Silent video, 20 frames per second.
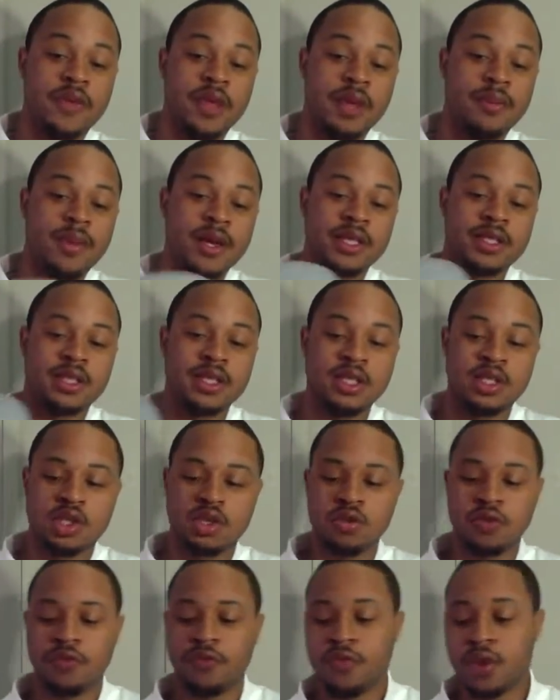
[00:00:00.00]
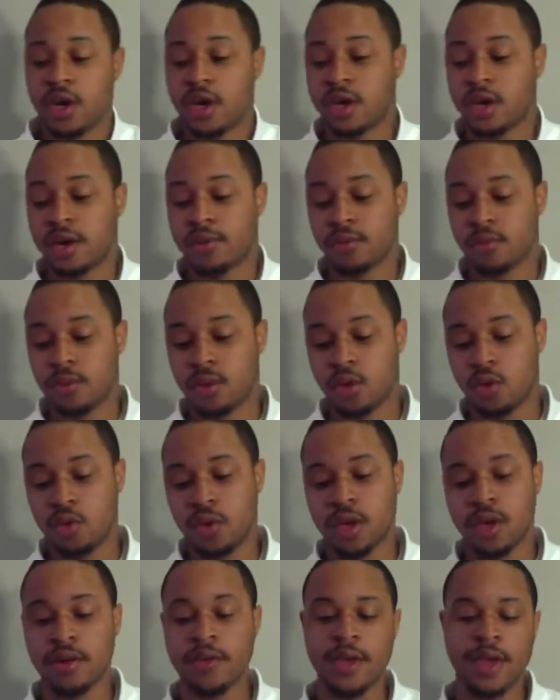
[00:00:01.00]
It makes these shoes very comfortable to
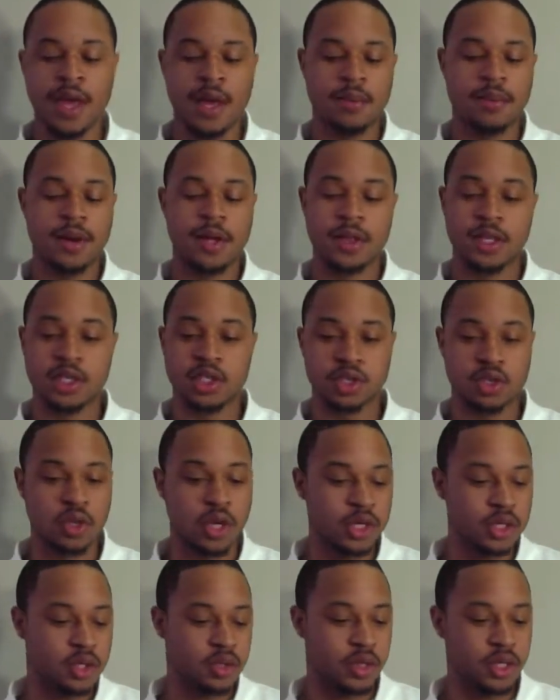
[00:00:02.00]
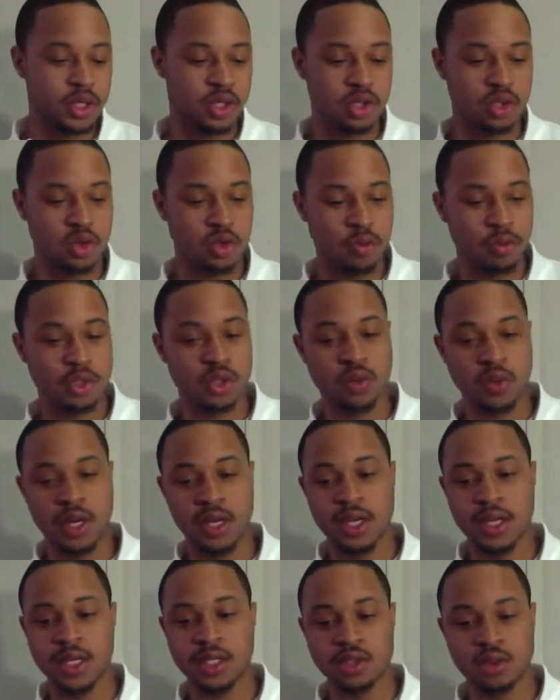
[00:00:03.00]
wear. But the structure of the shoe
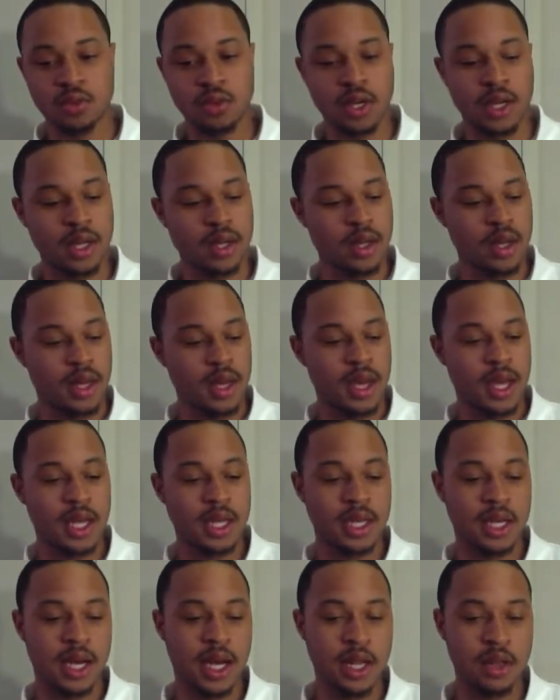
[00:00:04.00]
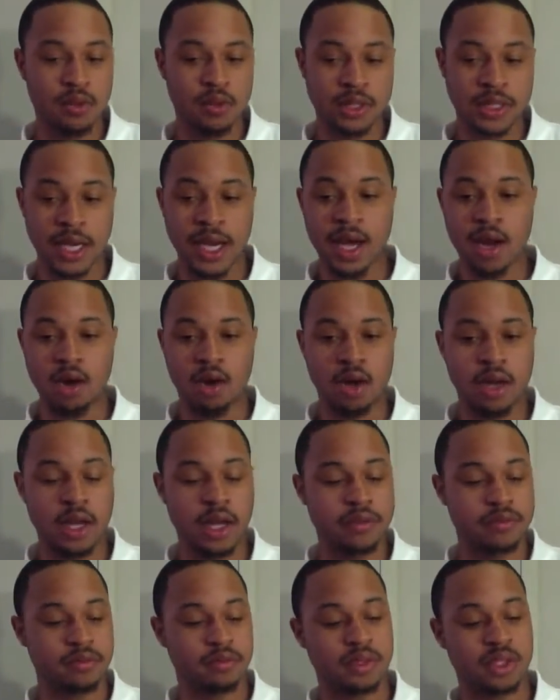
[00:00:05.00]
between this one and the other ones, I got all
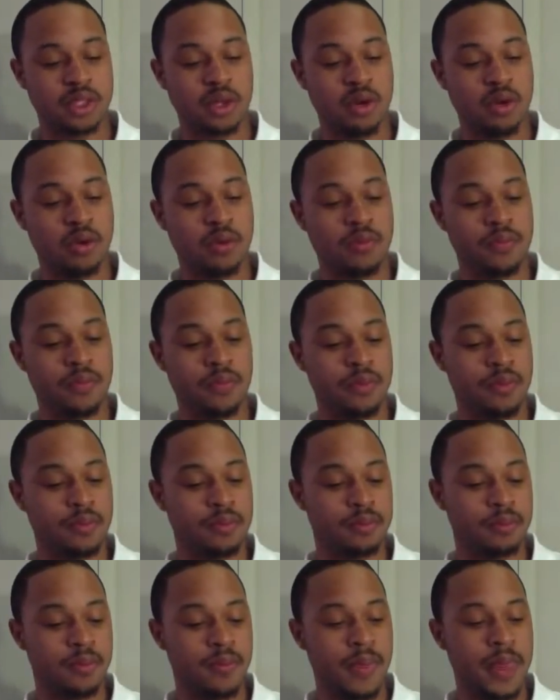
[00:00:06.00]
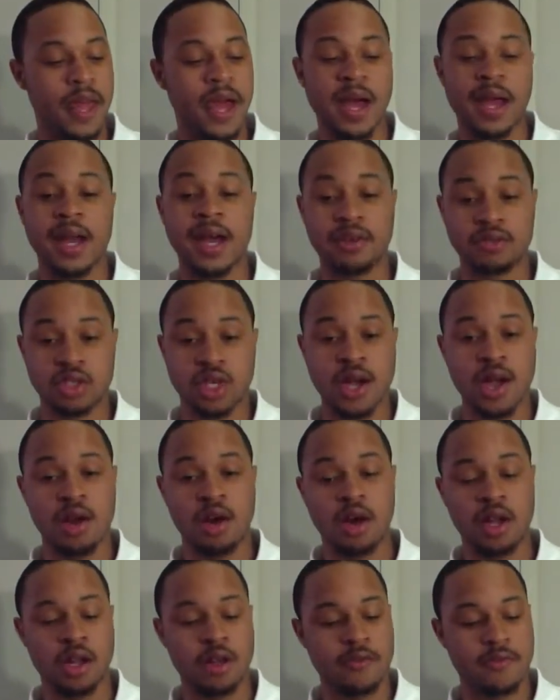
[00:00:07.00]
of them. So, and I've tried
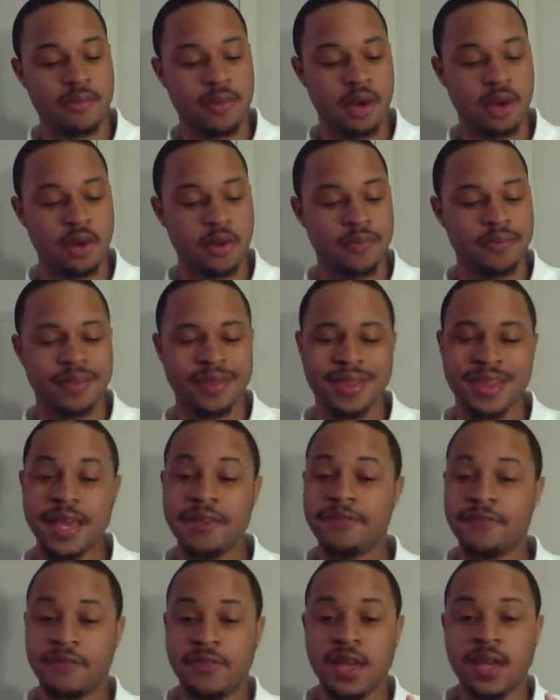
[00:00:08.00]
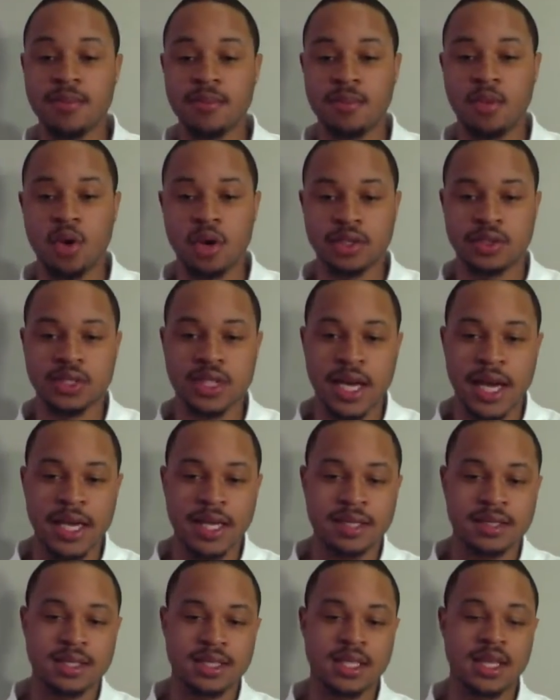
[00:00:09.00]
all of them on. They fit more
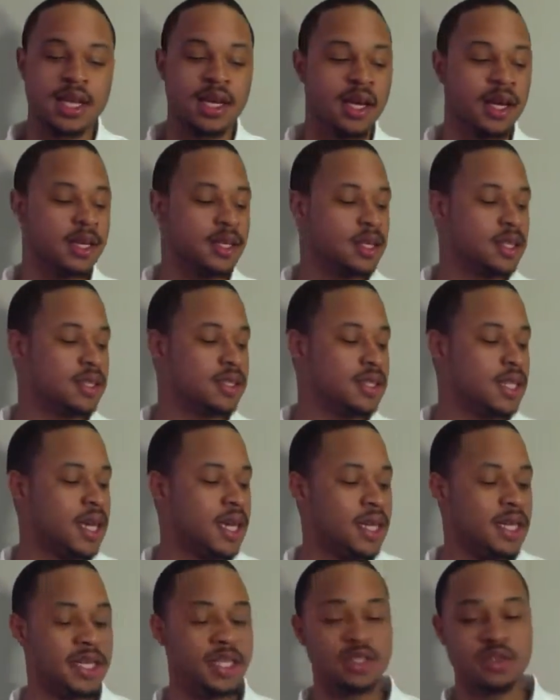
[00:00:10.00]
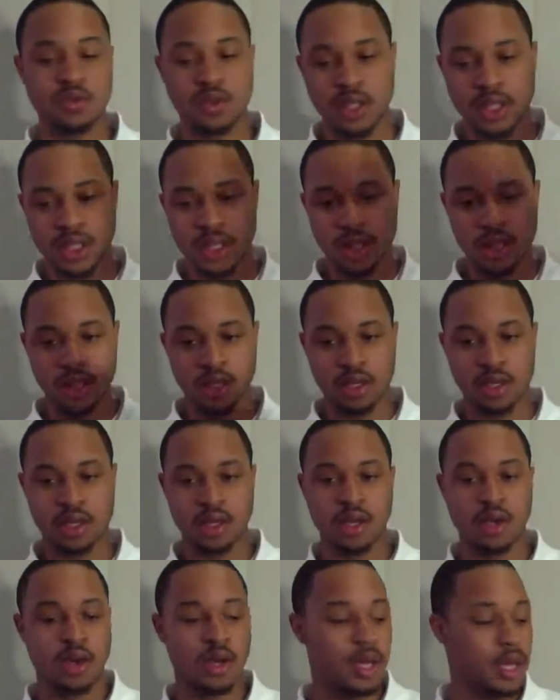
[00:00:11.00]
tight, snug than say these would,
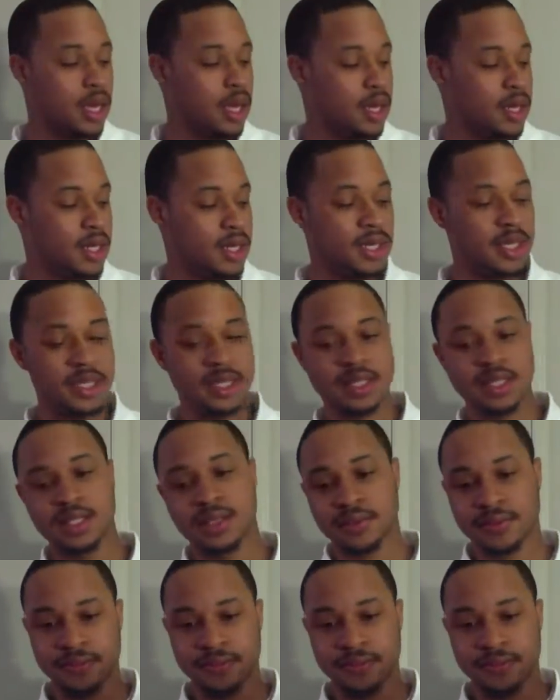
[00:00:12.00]
and these.